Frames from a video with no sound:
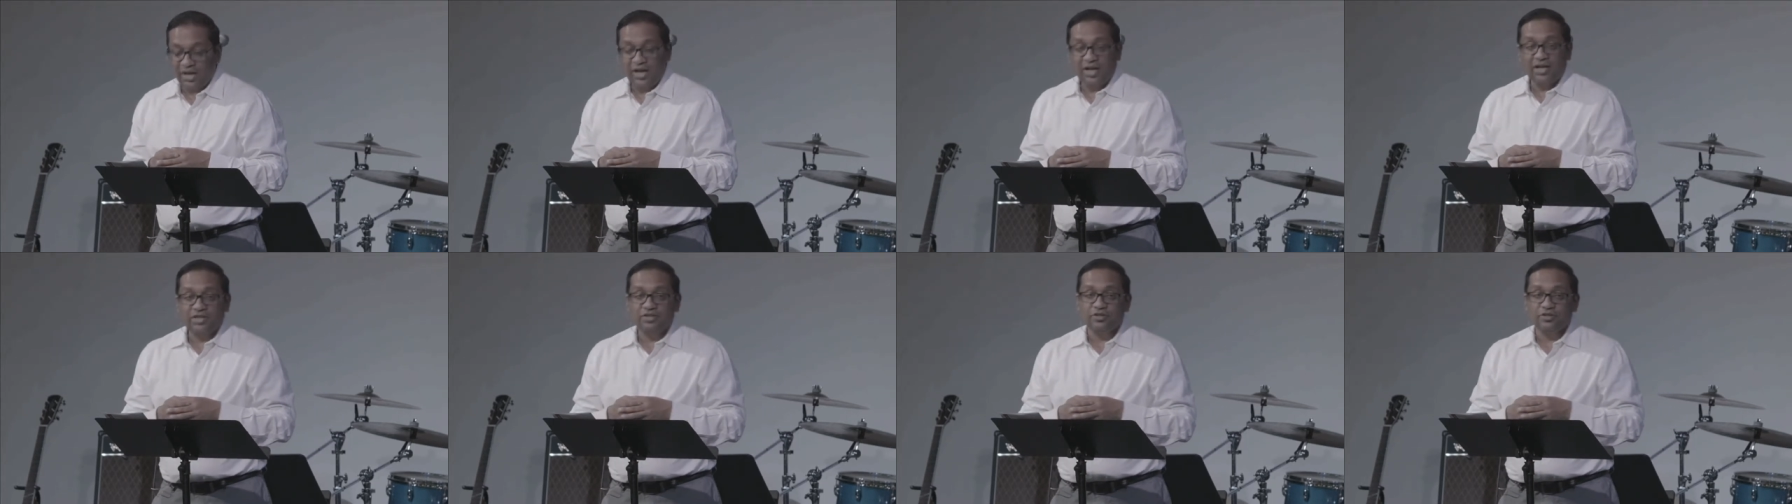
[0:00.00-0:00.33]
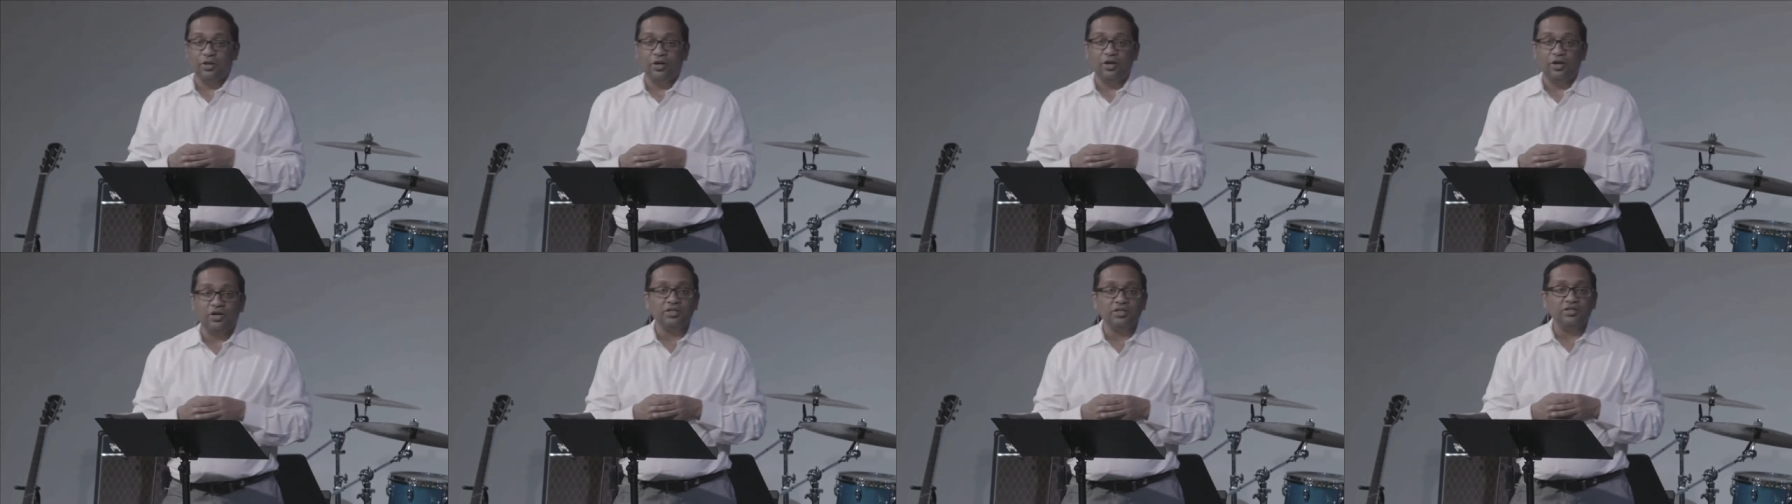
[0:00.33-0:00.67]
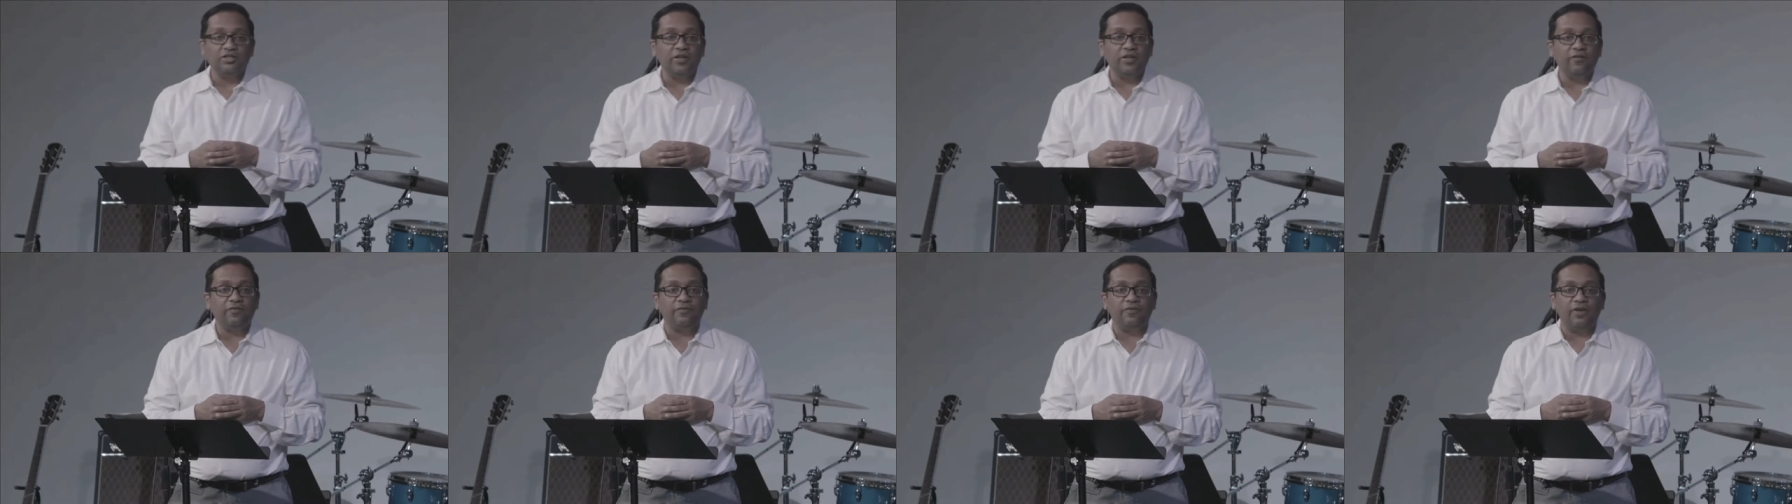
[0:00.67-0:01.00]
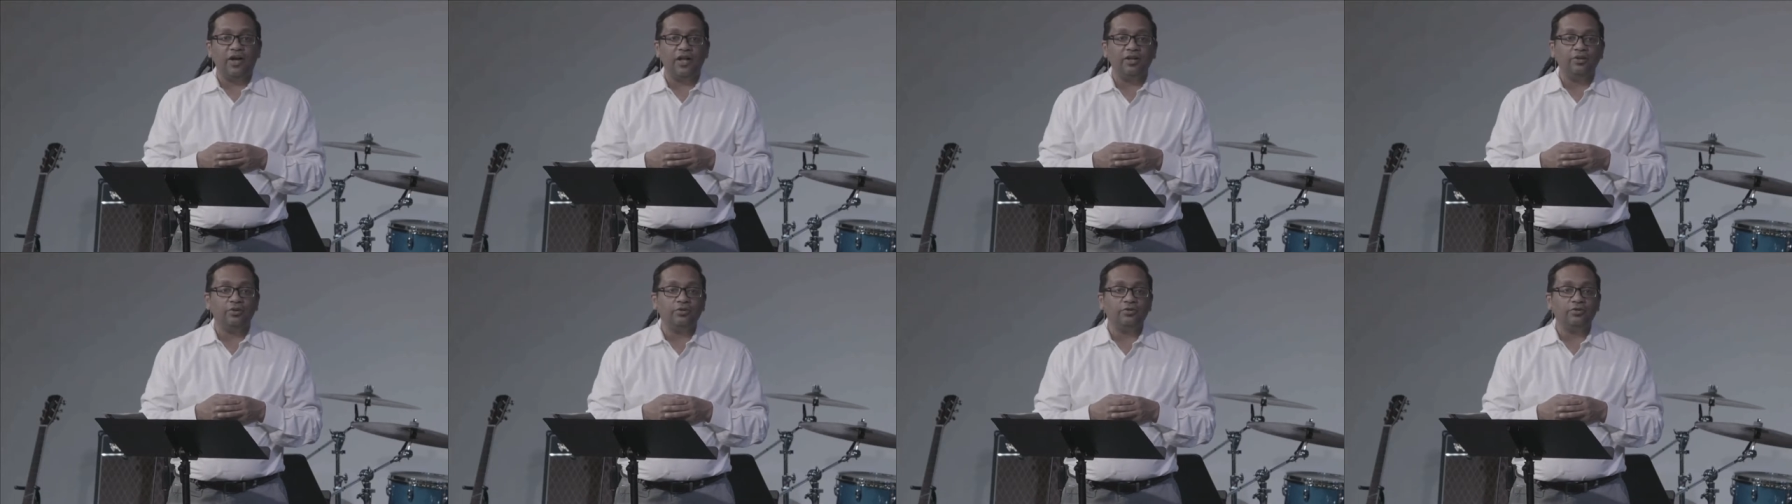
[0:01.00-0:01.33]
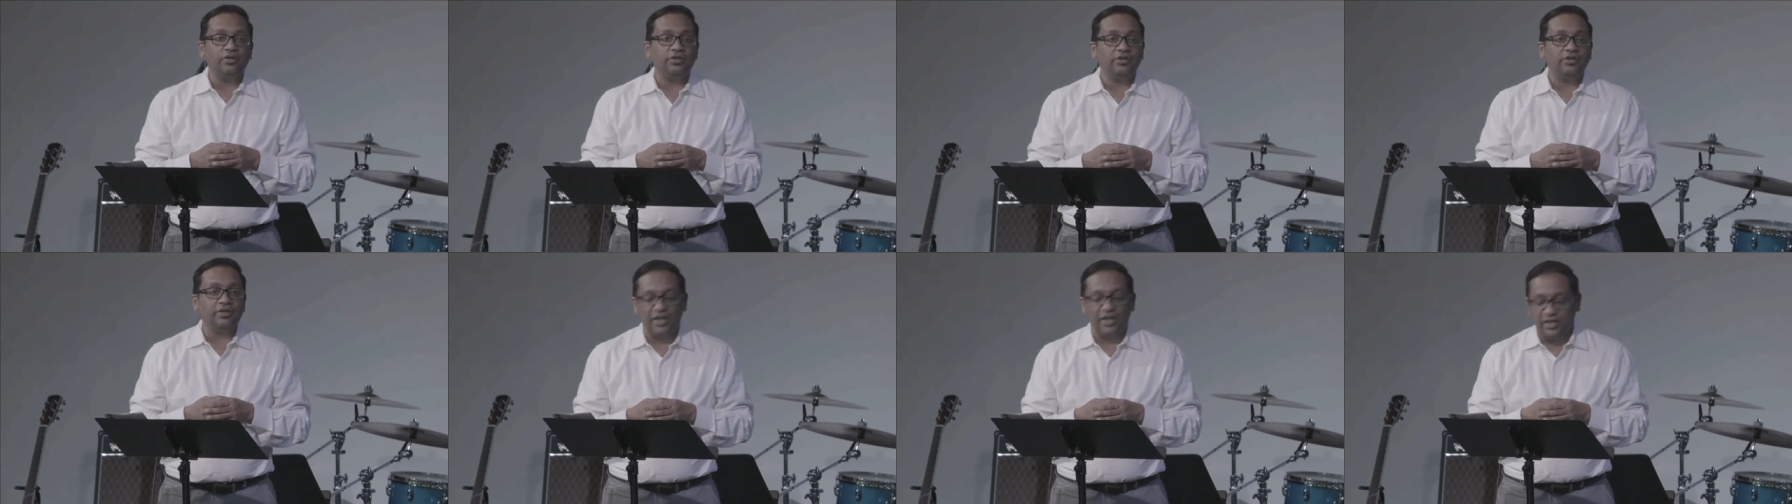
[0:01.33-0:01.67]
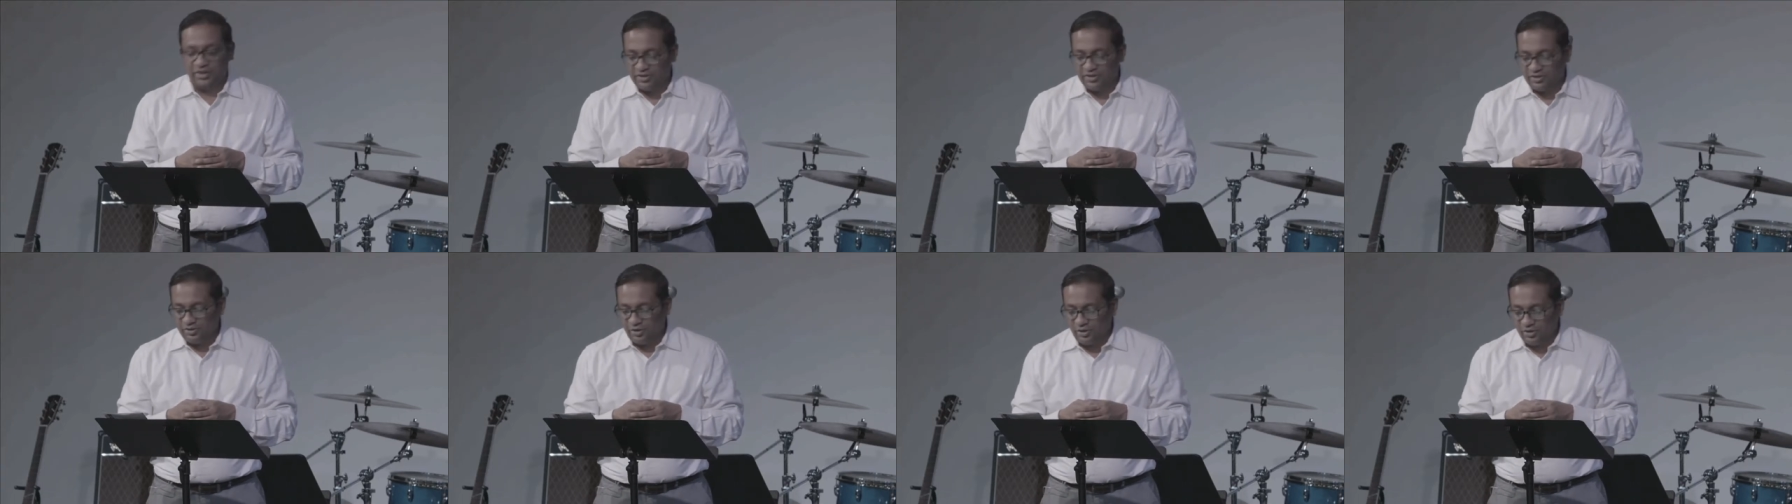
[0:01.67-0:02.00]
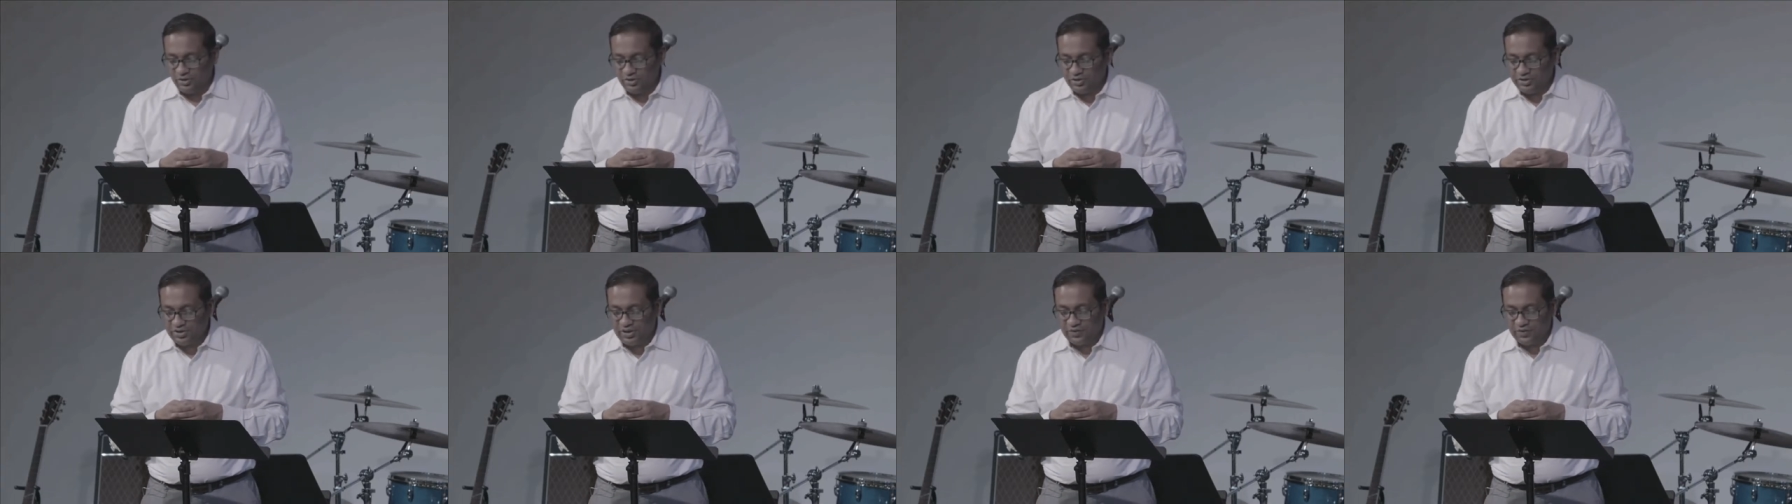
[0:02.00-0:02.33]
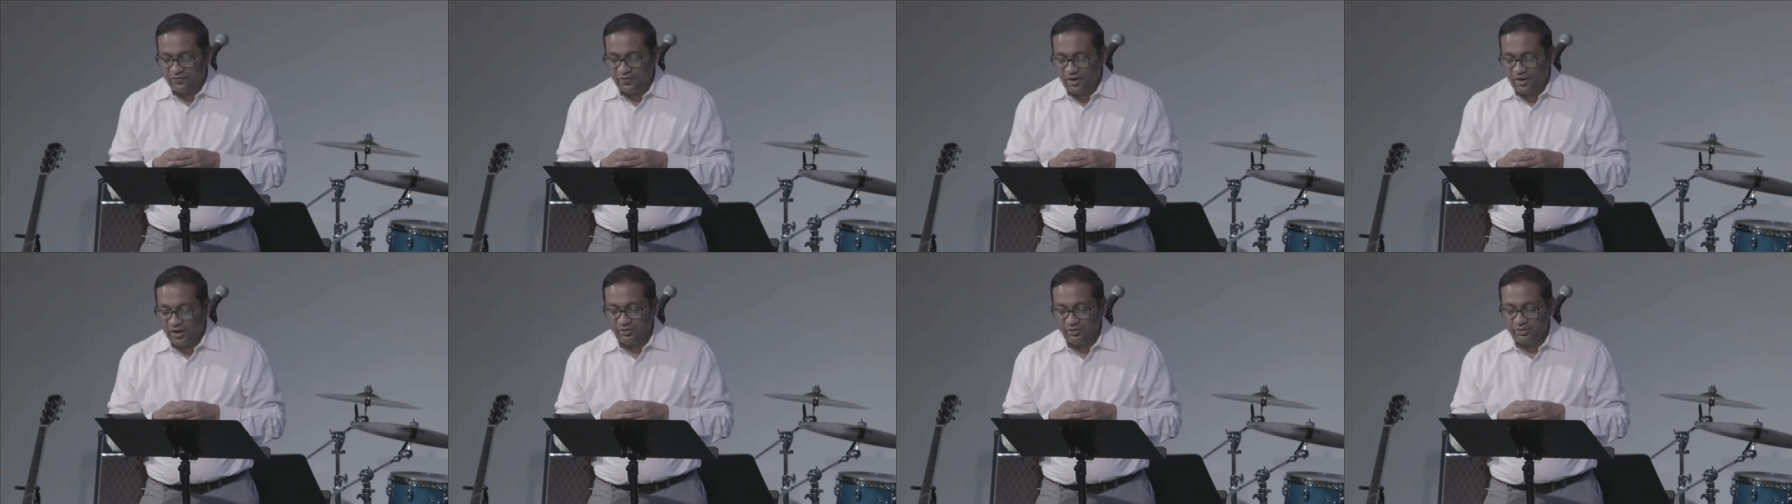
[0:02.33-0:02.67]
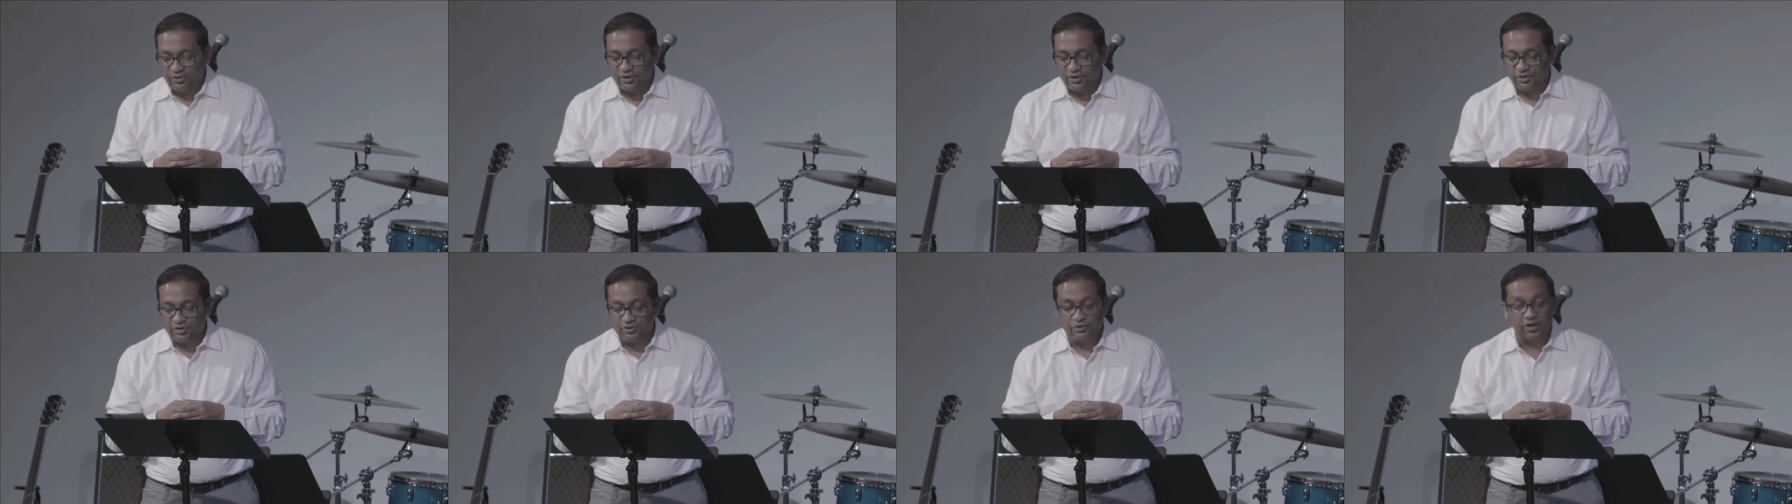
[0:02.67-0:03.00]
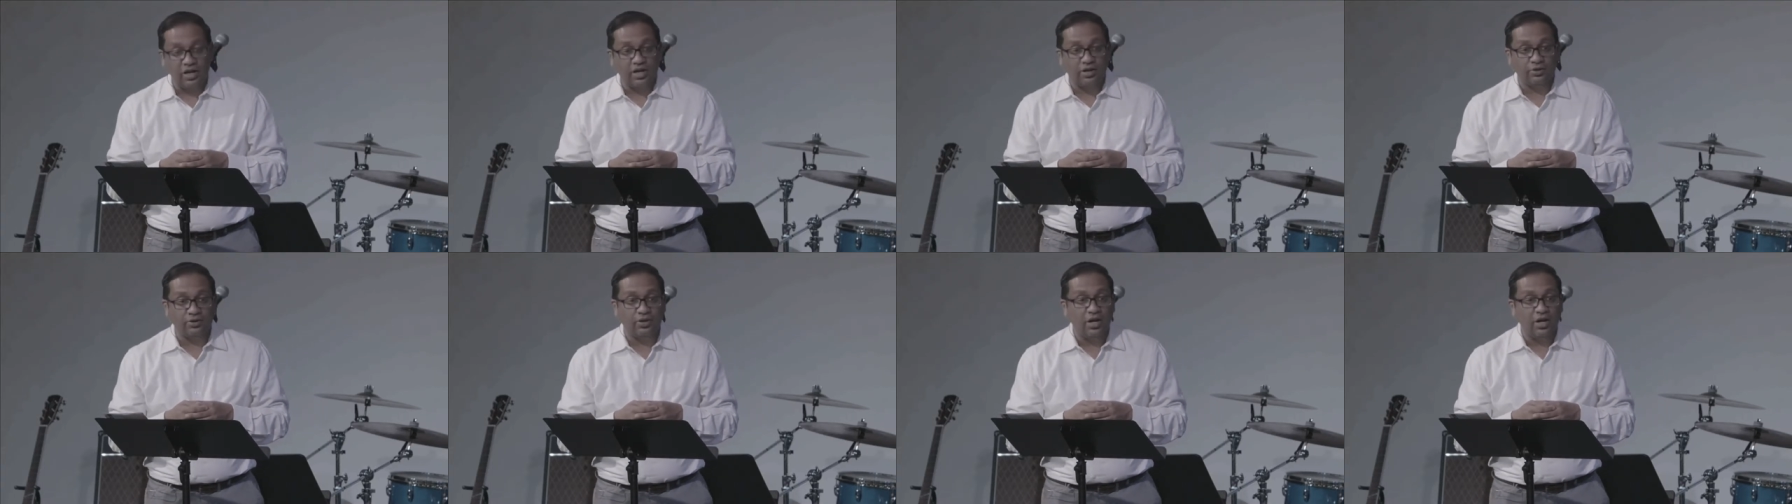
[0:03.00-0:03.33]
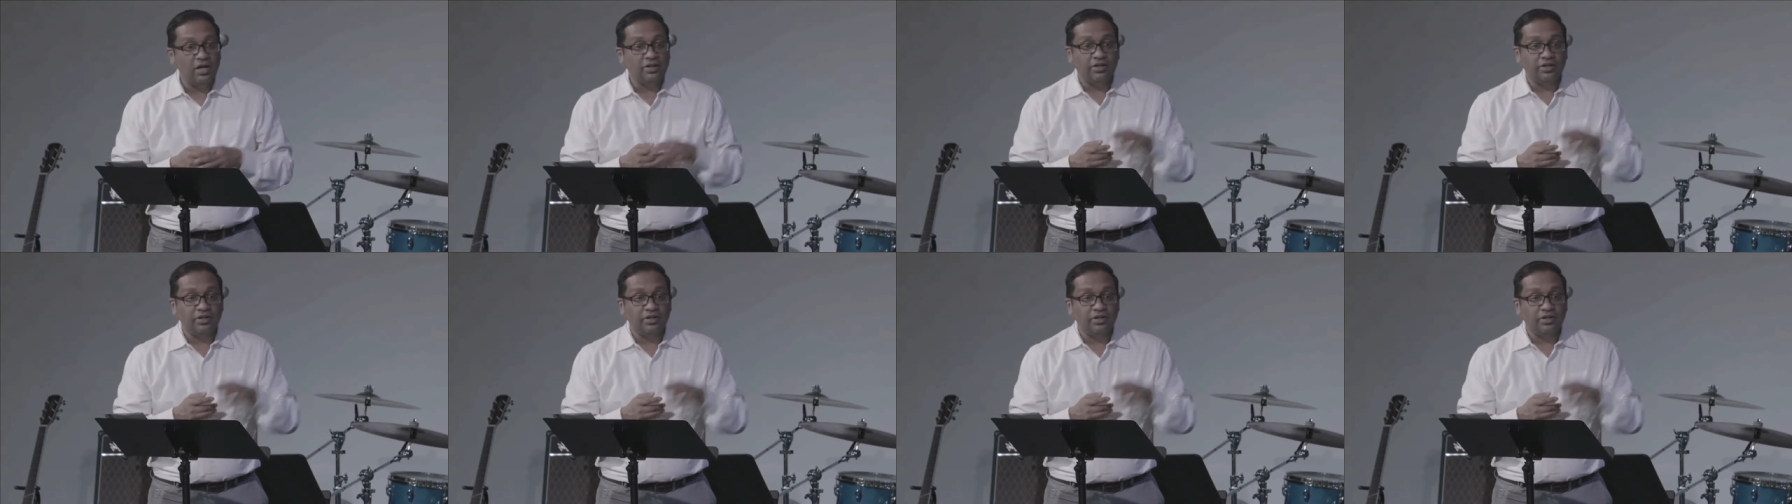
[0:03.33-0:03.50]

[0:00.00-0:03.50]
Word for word: As long as they followed the light, as long as they followed the crowd,